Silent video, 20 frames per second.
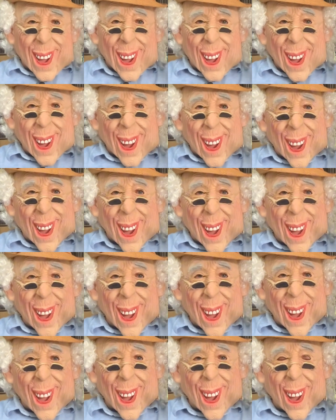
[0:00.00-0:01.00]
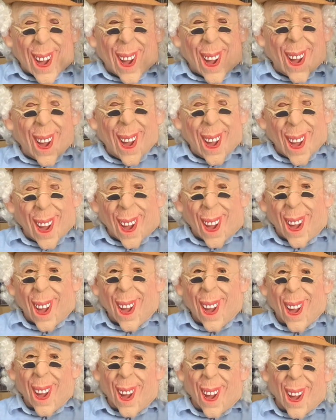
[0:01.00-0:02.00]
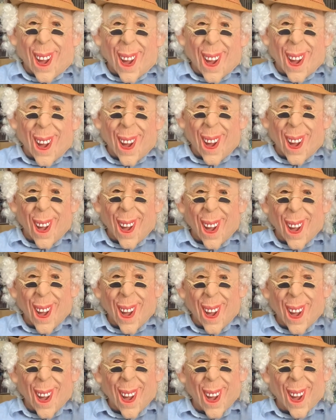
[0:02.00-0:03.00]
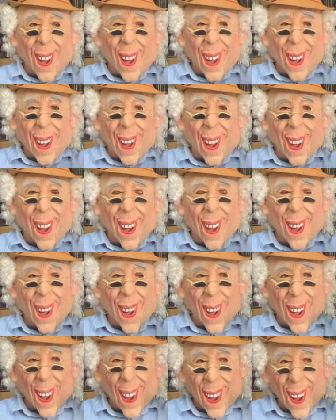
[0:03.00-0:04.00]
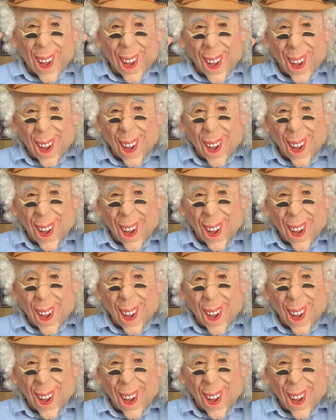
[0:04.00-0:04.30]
you have link side and you have Kuroda side. One wants to